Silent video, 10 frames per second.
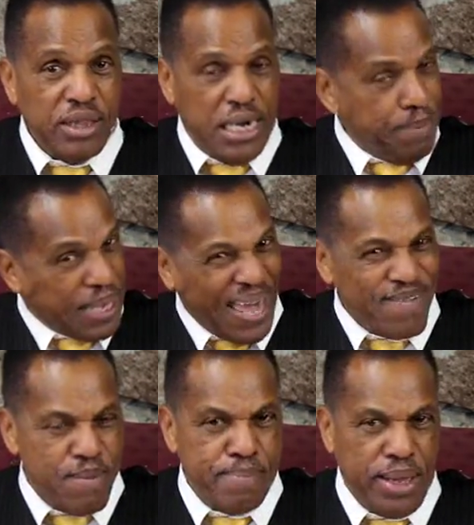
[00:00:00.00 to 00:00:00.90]
Let me
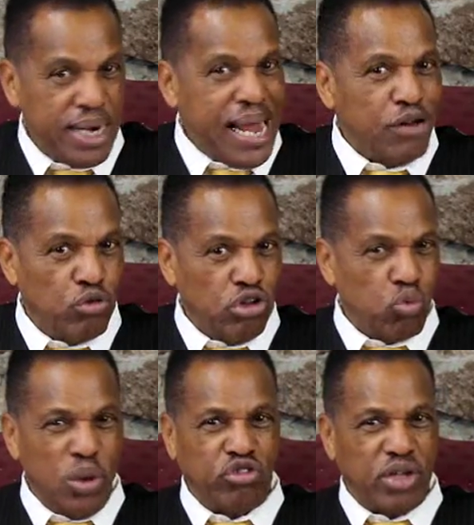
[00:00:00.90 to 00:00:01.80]
give you my mailing
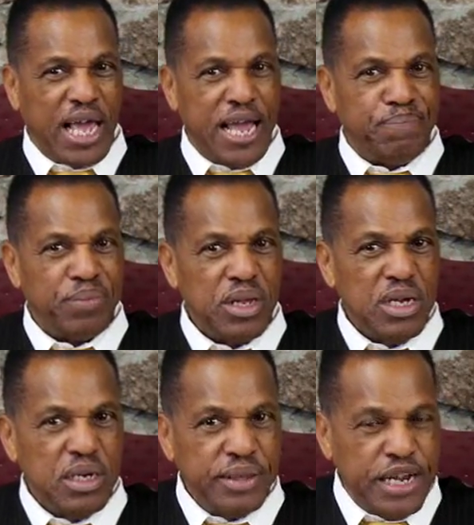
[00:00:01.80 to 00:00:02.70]
address once again.
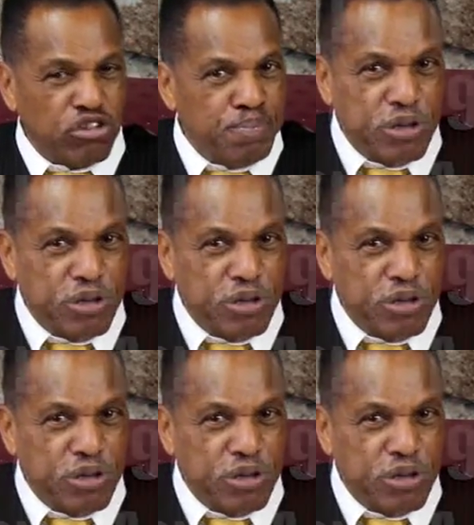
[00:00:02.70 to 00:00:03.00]
That is